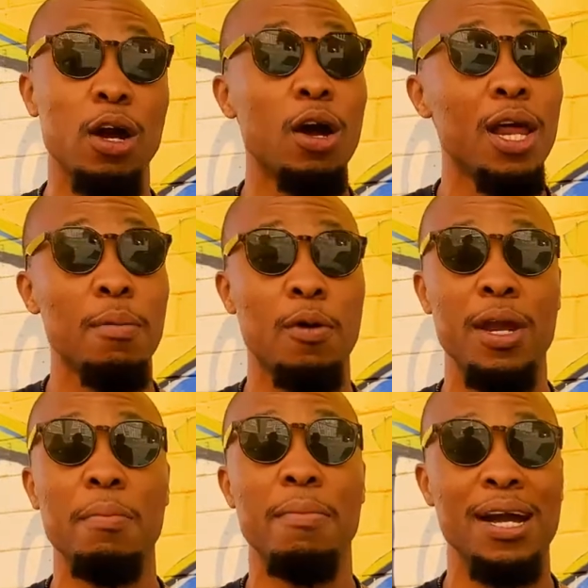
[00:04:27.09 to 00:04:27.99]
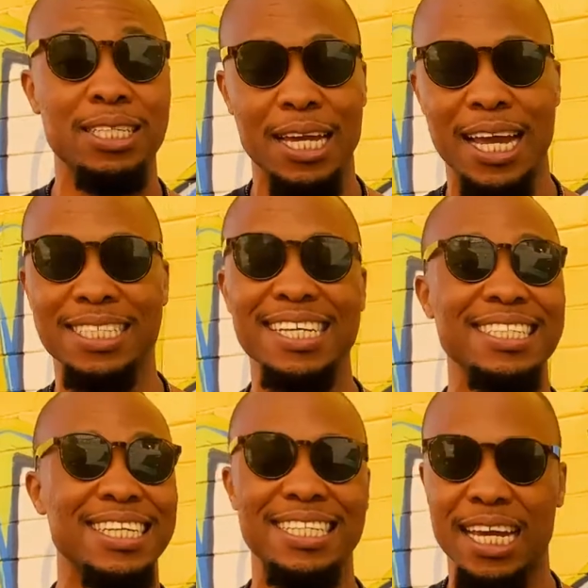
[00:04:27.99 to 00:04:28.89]
collaborate much as
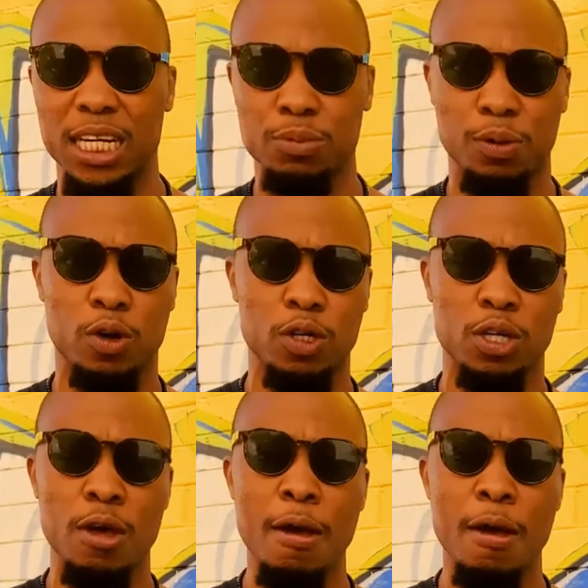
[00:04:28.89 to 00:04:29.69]
entertainers because